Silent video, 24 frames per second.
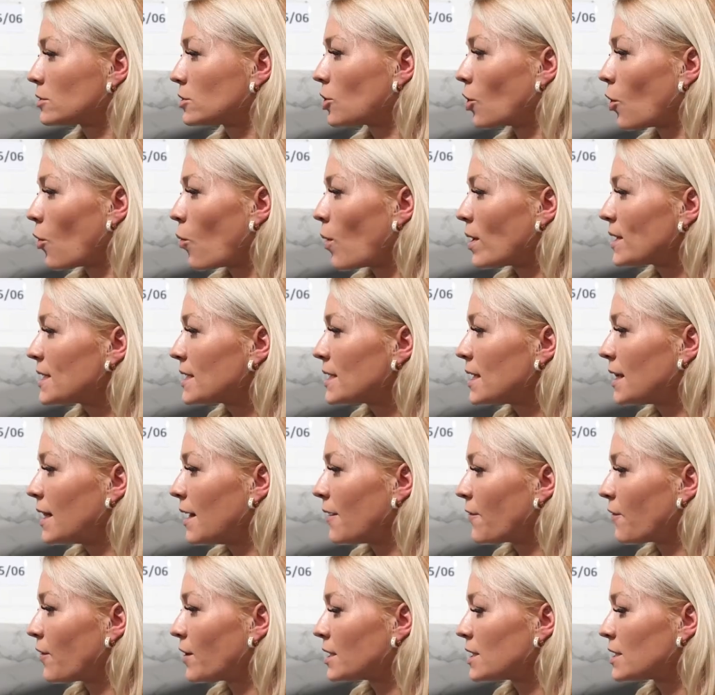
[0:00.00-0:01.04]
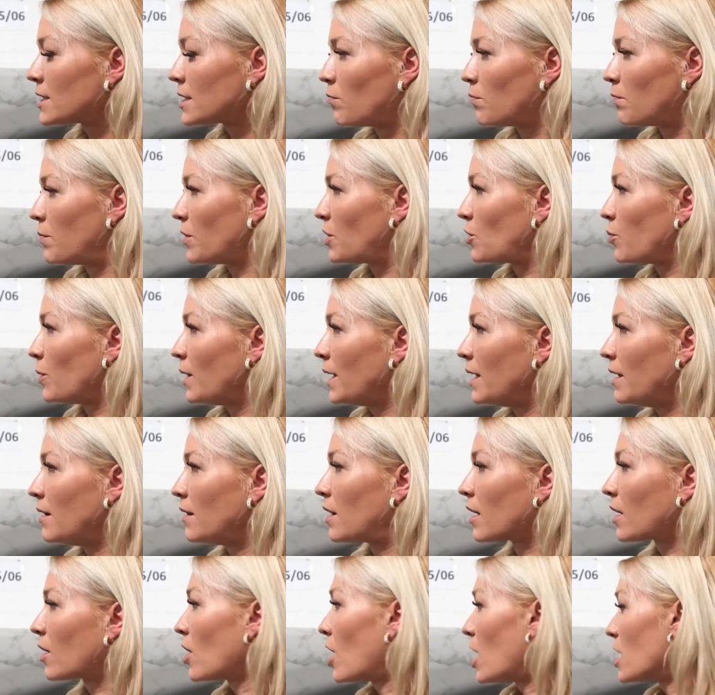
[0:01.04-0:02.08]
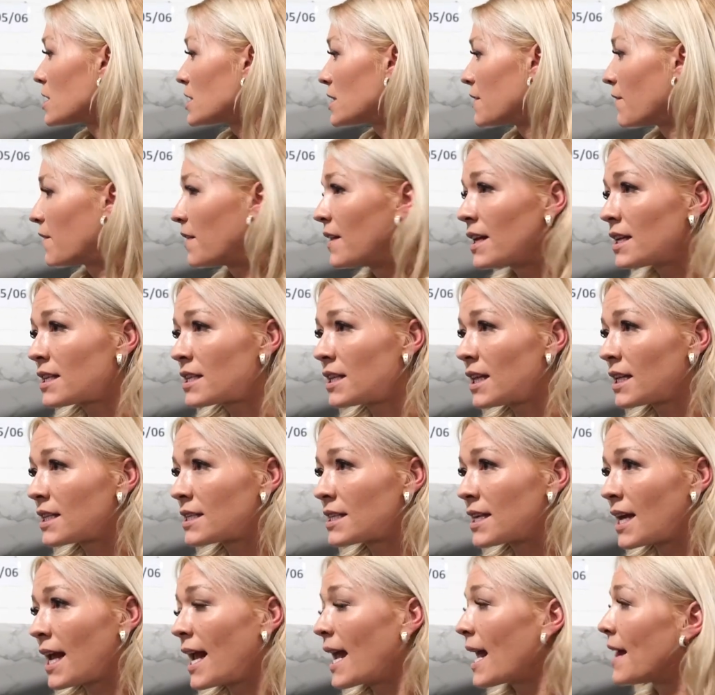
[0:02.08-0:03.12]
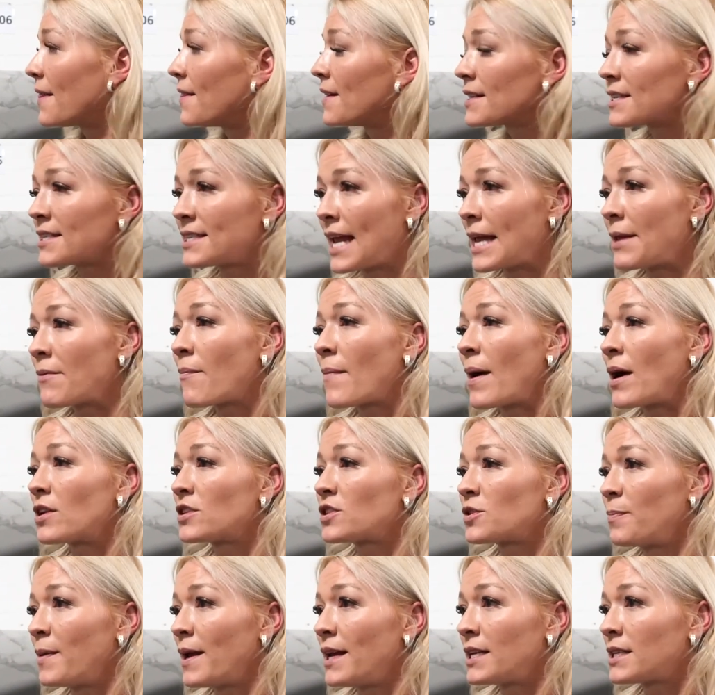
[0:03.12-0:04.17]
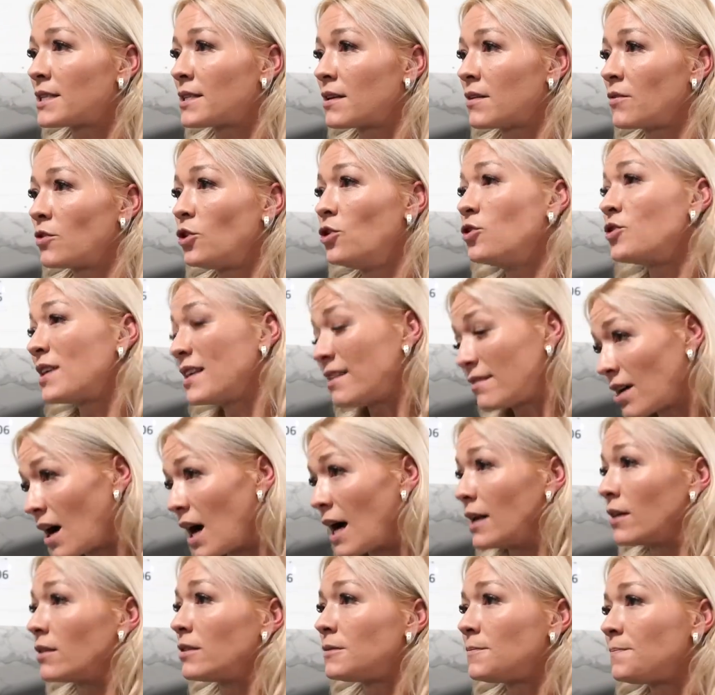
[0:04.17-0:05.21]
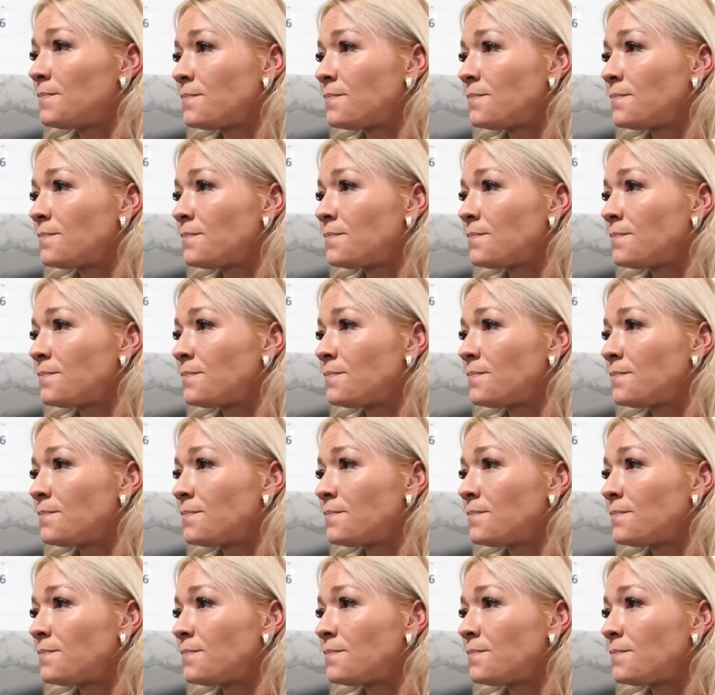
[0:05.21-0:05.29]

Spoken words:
So what's the difference between the cost of this, let's say, and the same amount of space using tile?